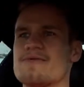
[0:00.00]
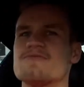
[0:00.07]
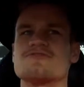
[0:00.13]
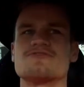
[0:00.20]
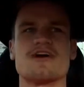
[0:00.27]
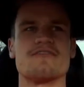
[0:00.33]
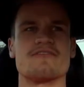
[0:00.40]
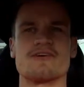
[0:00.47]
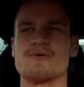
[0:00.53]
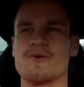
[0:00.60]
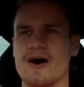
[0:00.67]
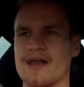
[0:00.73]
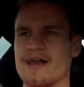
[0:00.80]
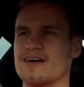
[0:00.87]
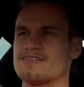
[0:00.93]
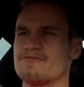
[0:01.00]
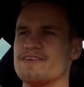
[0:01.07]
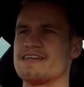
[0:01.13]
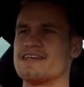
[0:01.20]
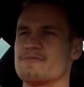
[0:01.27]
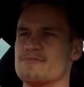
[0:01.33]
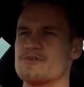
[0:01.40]
He was driving quite a nice
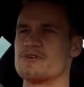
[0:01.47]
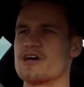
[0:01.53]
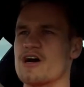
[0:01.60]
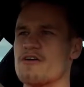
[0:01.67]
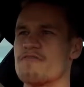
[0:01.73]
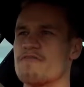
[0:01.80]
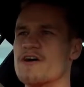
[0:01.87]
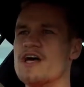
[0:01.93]
VW Golf,